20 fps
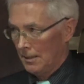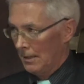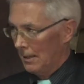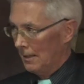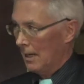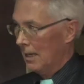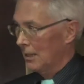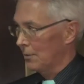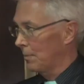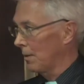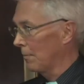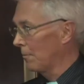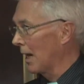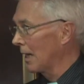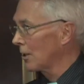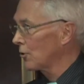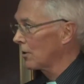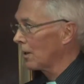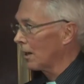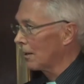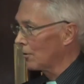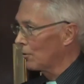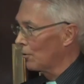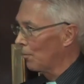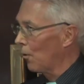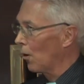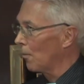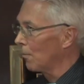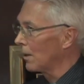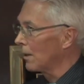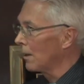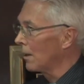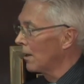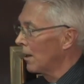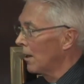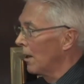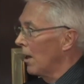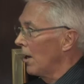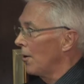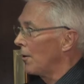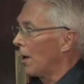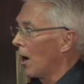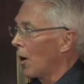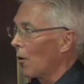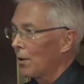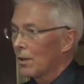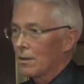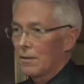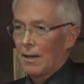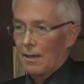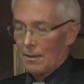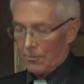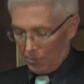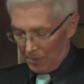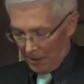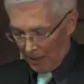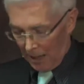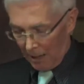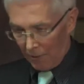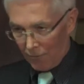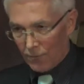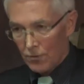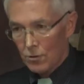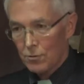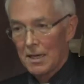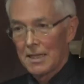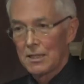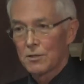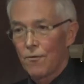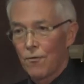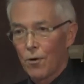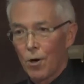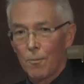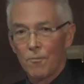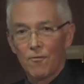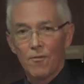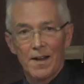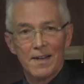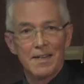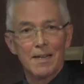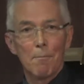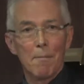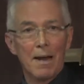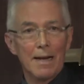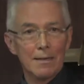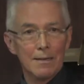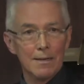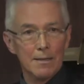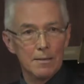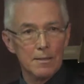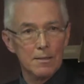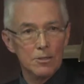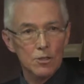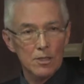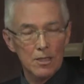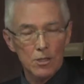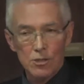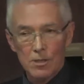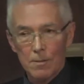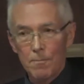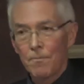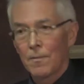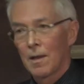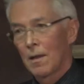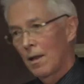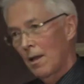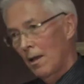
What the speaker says: It has been mentioned, you probably know it, that we have transformed fundamentally the system,